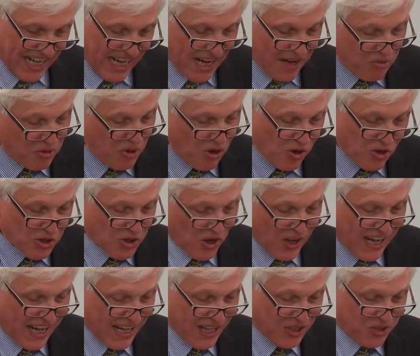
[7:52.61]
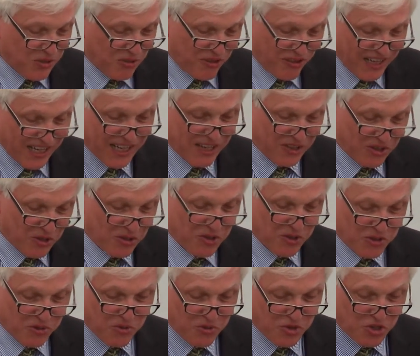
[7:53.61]
I would also like to thank
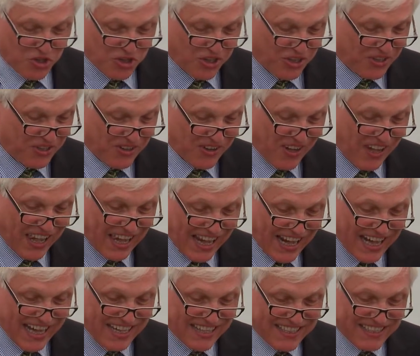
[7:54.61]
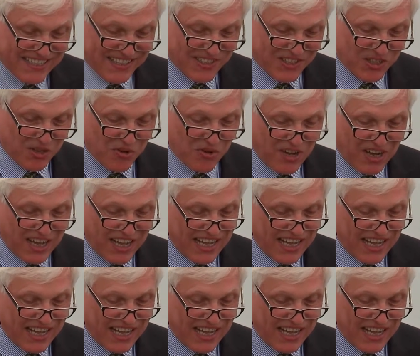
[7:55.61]
those who shone a light so